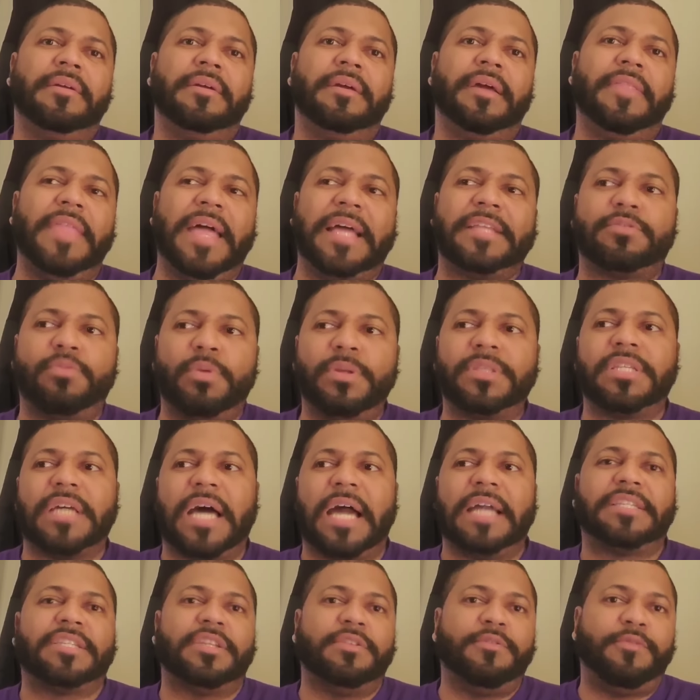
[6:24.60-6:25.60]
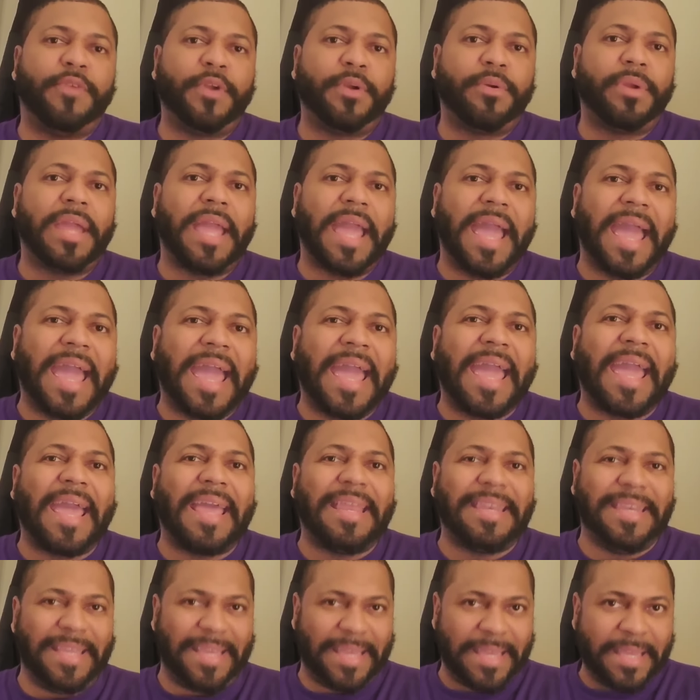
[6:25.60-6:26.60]
And that's what Tyson Fury
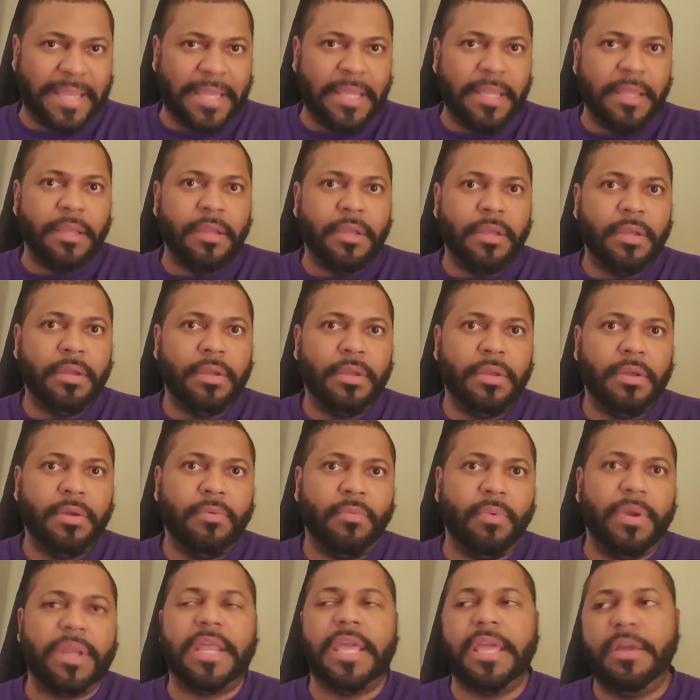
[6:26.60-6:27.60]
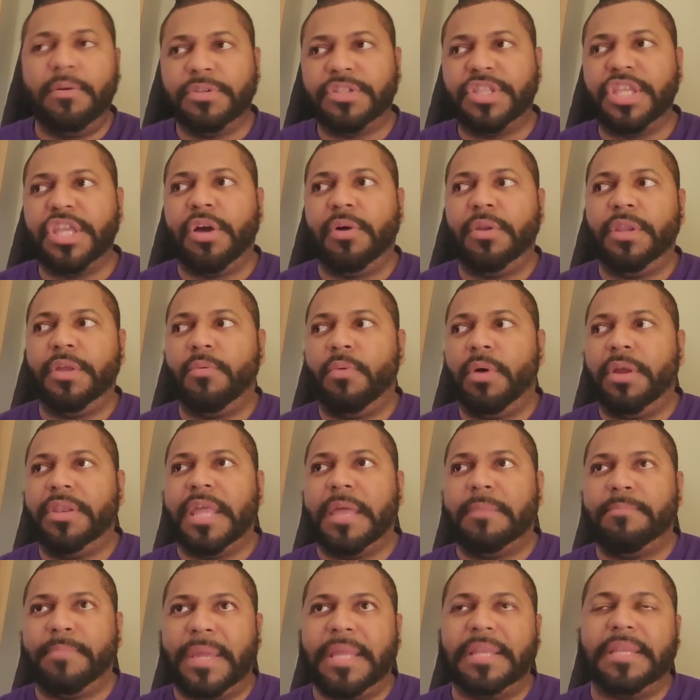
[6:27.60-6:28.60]
had when he was the only one
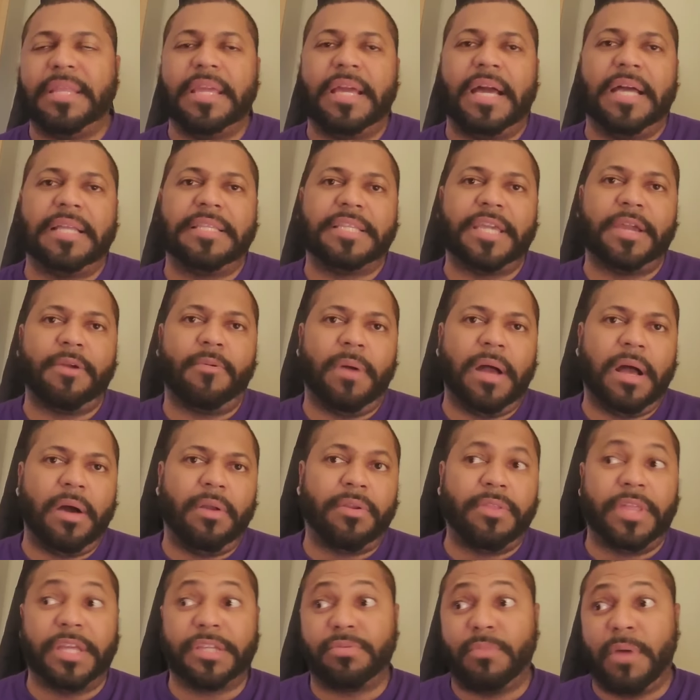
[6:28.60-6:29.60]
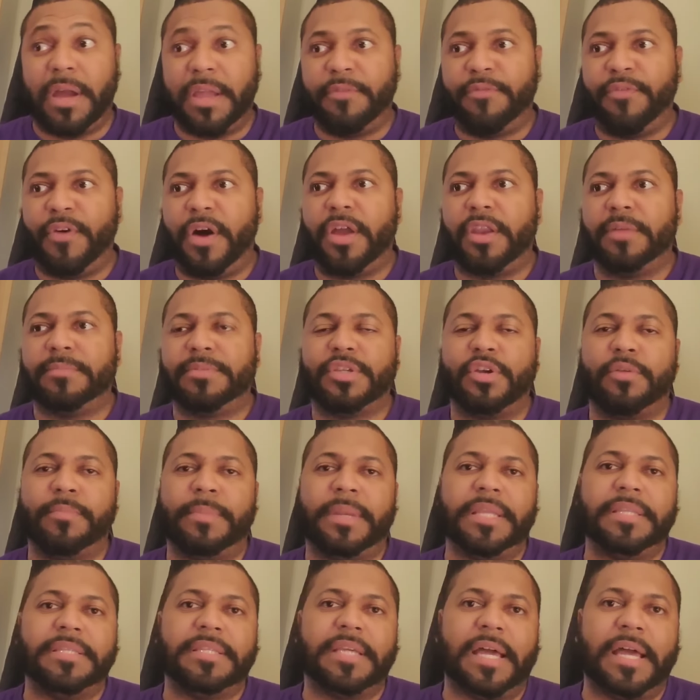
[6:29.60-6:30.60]
that beat Deontay Wilder. That's why he fought him so
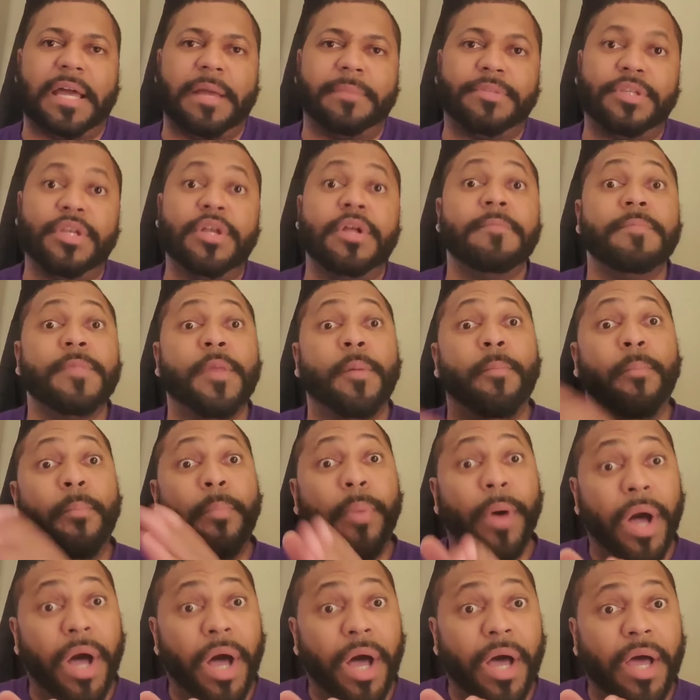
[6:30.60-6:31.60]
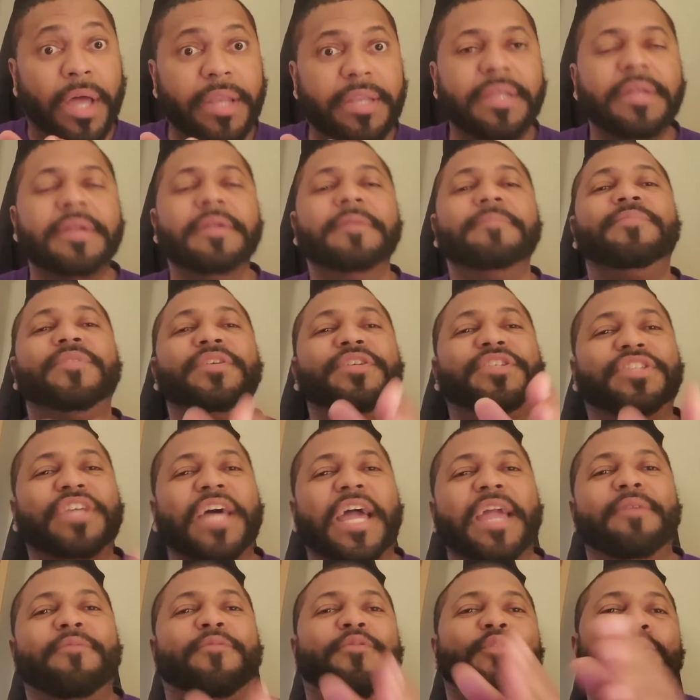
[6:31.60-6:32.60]
many times. But the
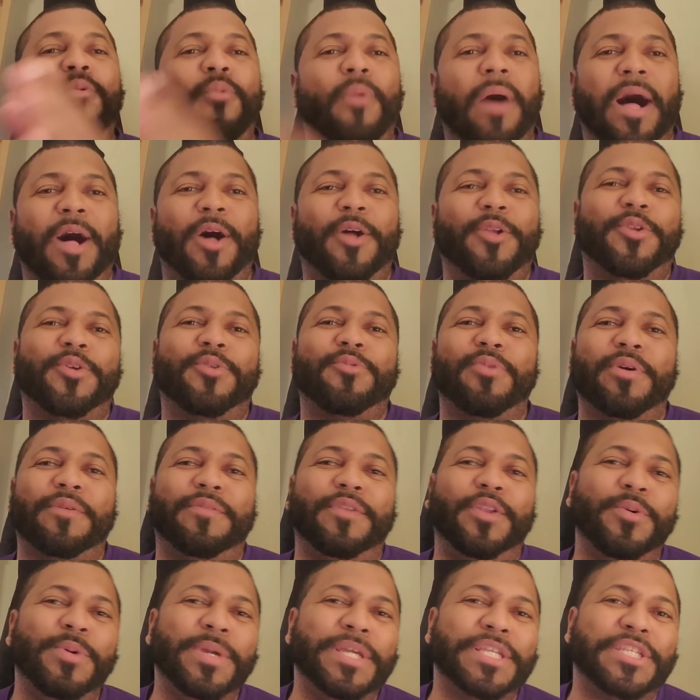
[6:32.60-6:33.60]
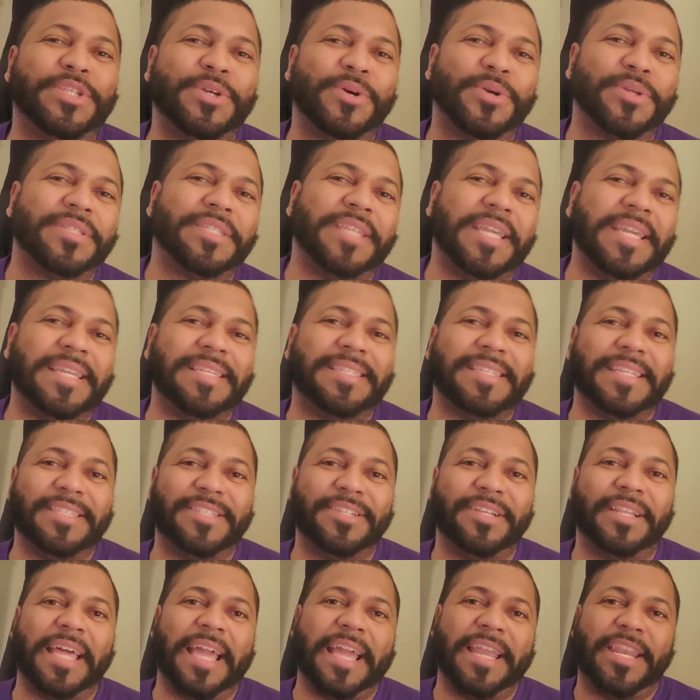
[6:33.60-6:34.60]
same for Wilder with Luis Ortiz
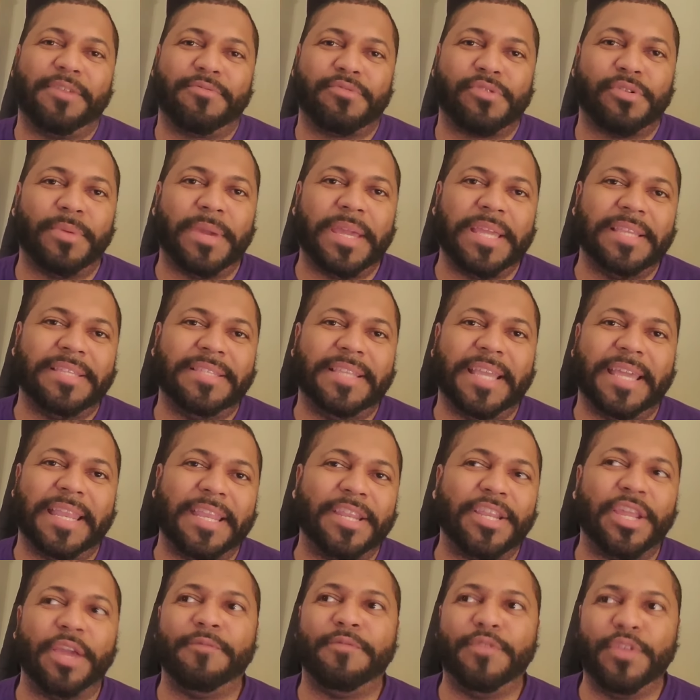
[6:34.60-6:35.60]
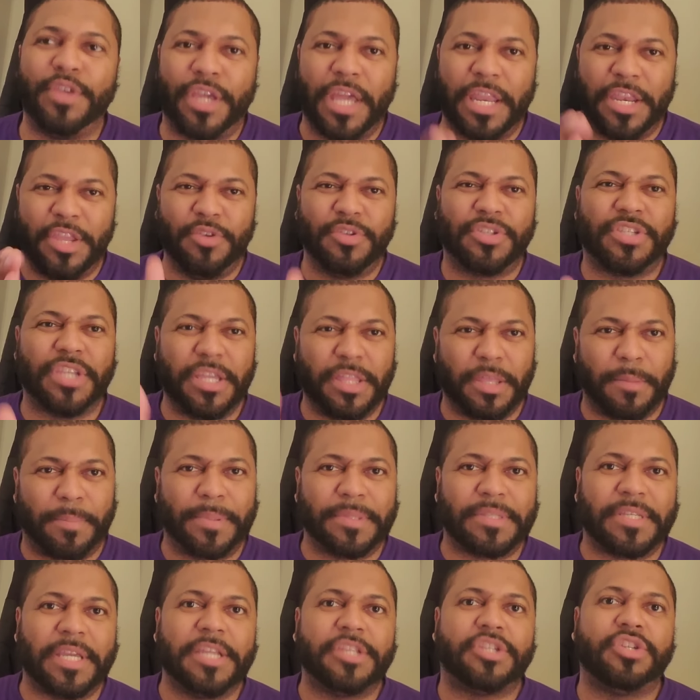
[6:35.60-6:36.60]
until Andy Ruiz did it. Can you see the
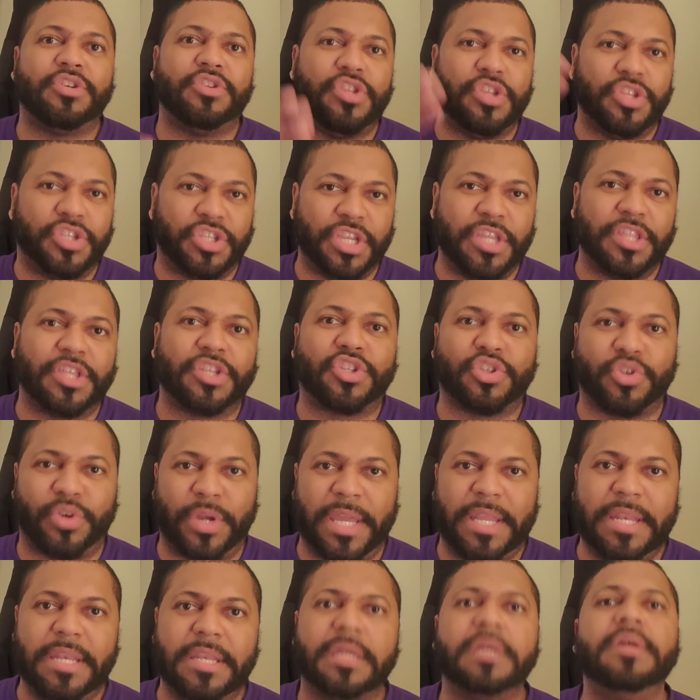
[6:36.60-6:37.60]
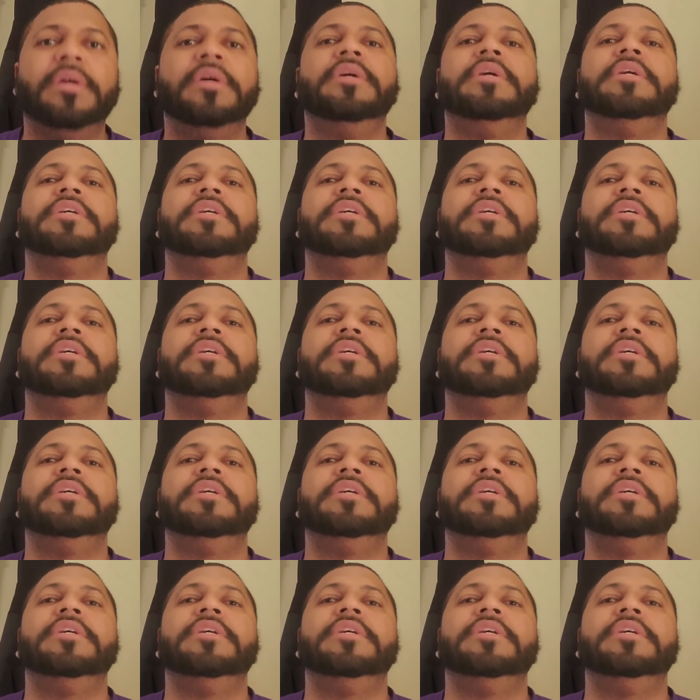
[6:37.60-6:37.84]
potential? You see the trend?